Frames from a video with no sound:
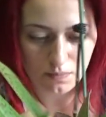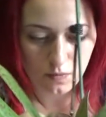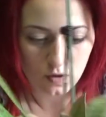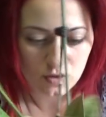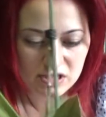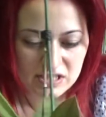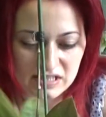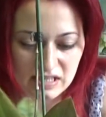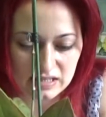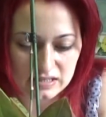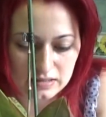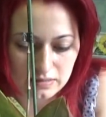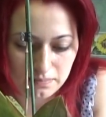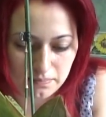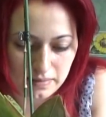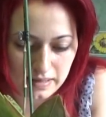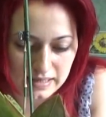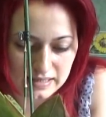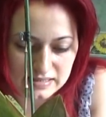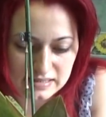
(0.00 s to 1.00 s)
moist at the
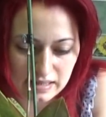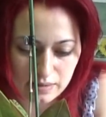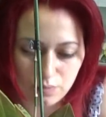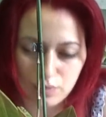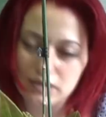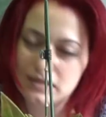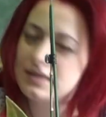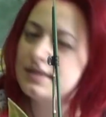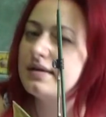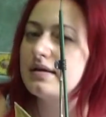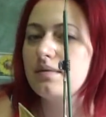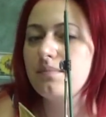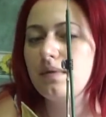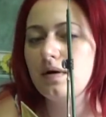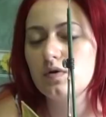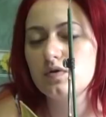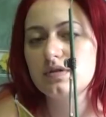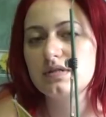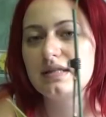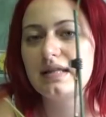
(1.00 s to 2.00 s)
base. I will think
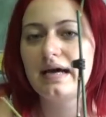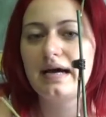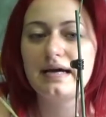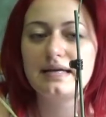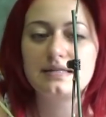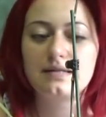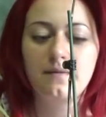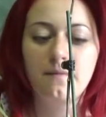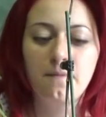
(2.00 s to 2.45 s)
about that.